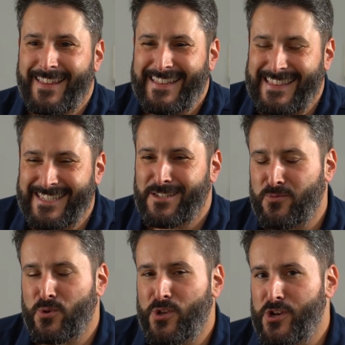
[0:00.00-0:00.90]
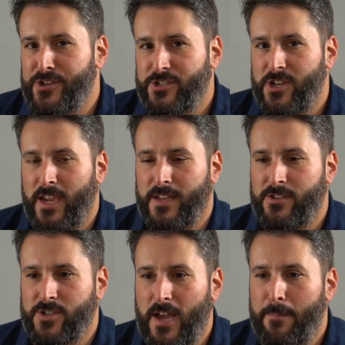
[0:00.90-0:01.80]
This is really going to
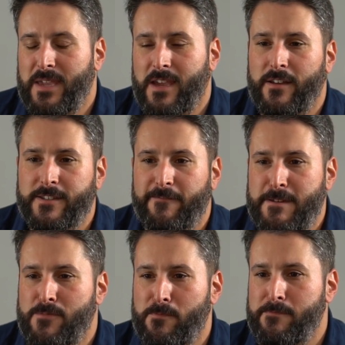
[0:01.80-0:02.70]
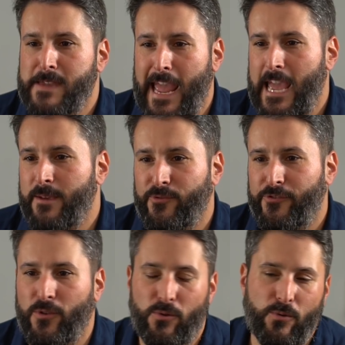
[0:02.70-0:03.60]
change, not because of people being able
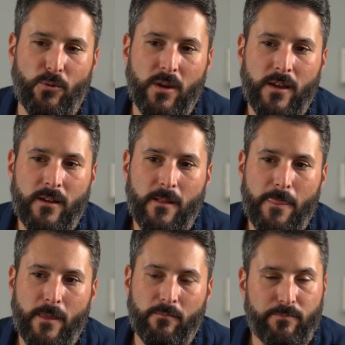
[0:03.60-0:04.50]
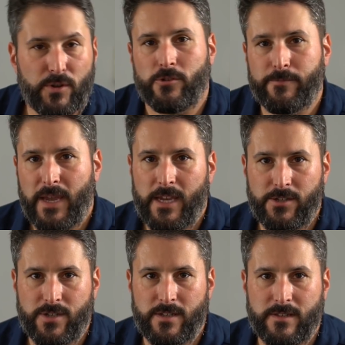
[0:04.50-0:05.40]
to build
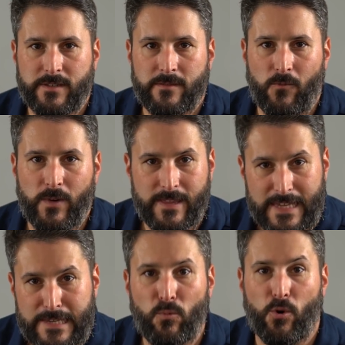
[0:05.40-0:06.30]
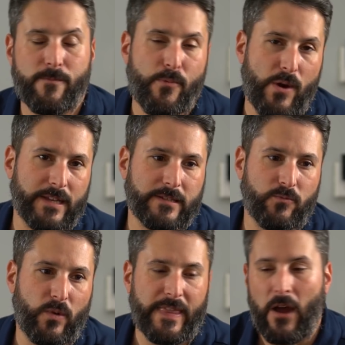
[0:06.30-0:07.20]
pages within WordPress
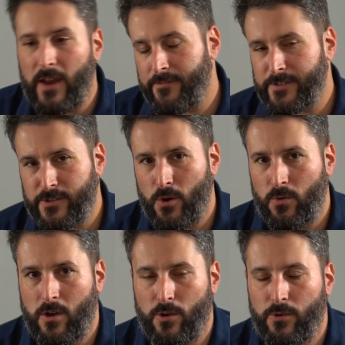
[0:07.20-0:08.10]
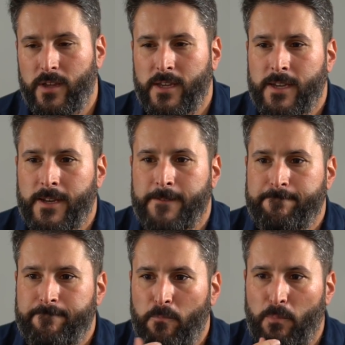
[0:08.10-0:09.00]
without having to know code,
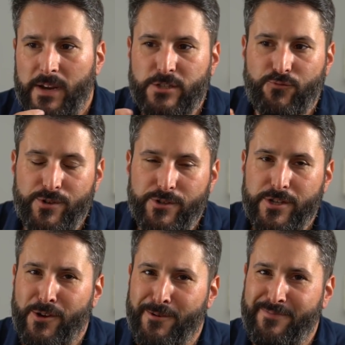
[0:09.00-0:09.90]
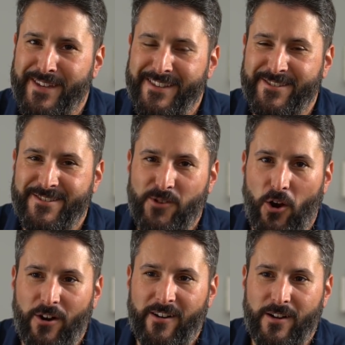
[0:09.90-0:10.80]
but it's really going to be the
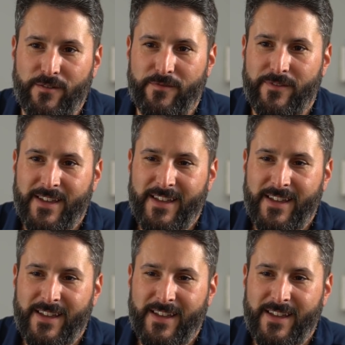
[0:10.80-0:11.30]
start of,